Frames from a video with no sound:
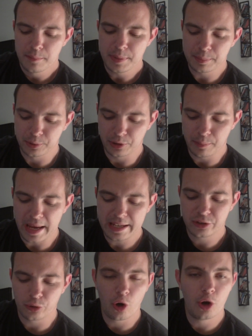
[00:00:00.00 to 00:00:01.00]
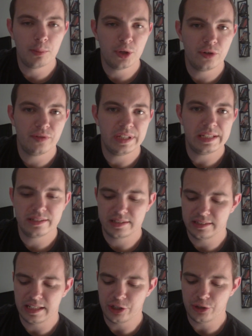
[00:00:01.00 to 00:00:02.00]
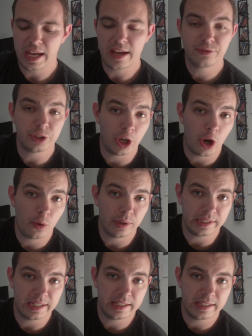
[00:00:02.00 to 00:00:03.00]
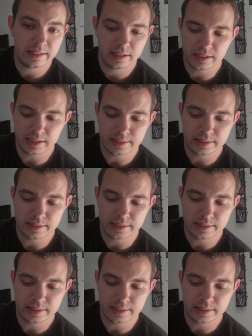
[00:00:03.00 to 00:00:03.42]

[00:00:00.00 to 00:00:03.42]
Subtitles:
people to make their own movies, and then you'd have to go and get it